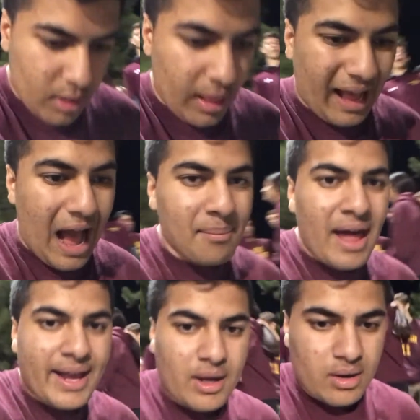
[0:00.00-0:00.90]
Like I'm
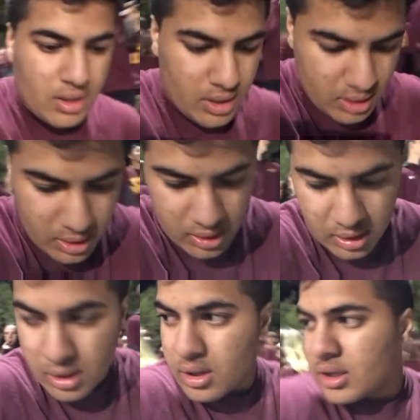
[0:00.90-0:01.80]
like
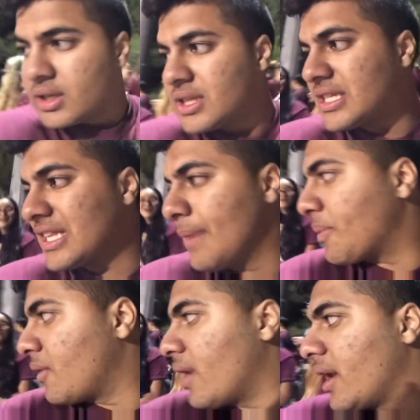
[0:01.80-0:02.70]

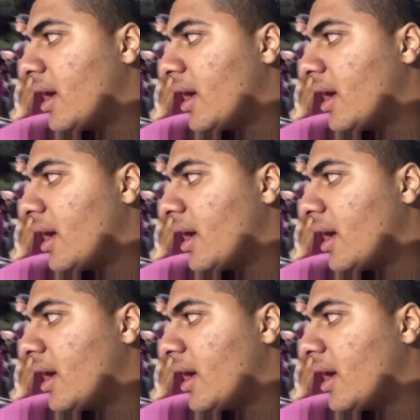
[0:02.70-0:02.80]
slipping right